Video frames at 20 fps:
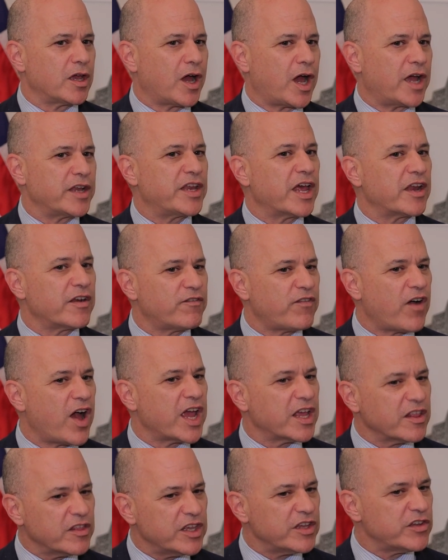
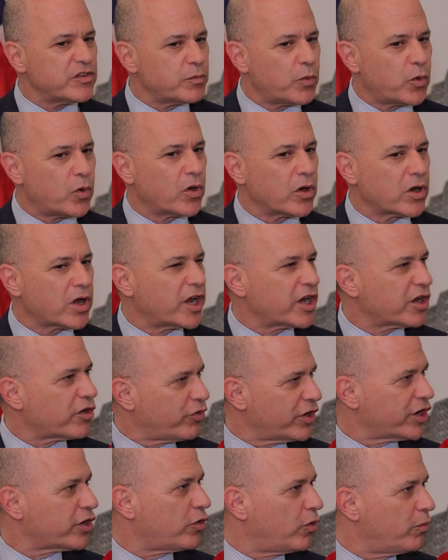identifying these more kind of
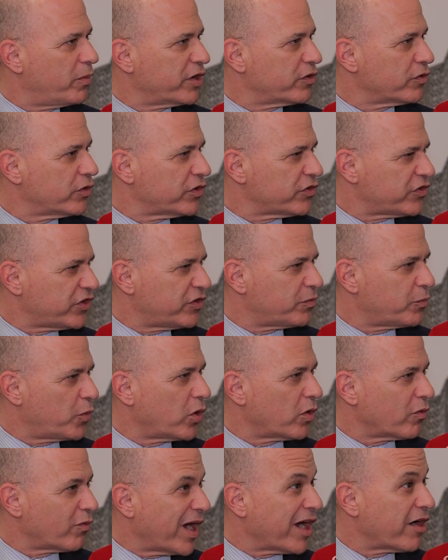critical minerals, these
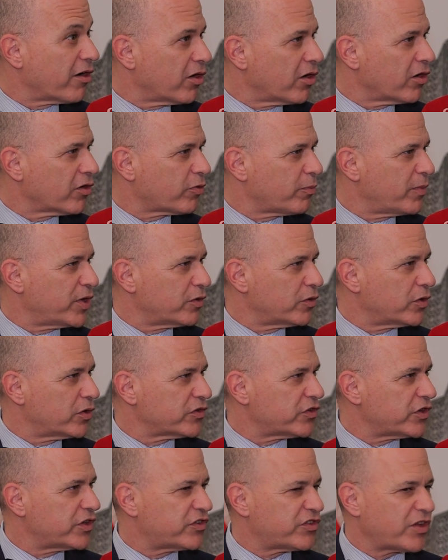more rare earth
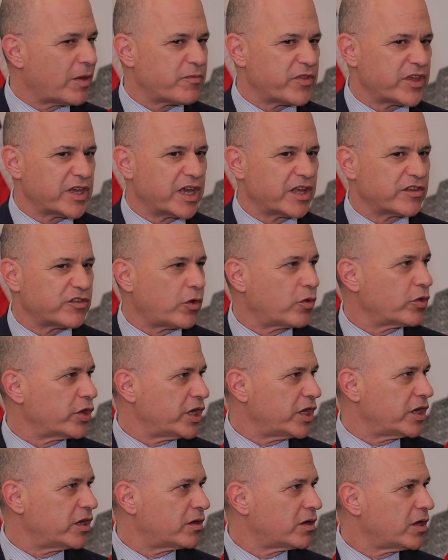minerals, is something that's
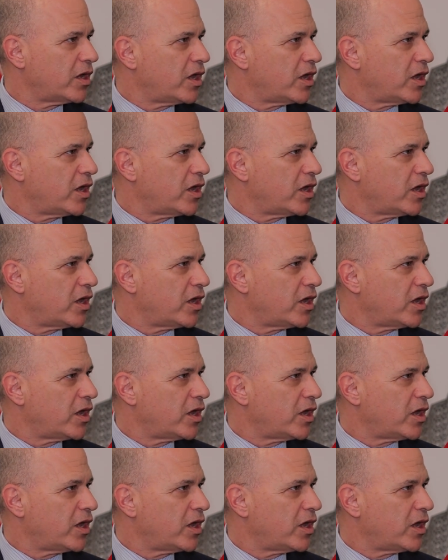only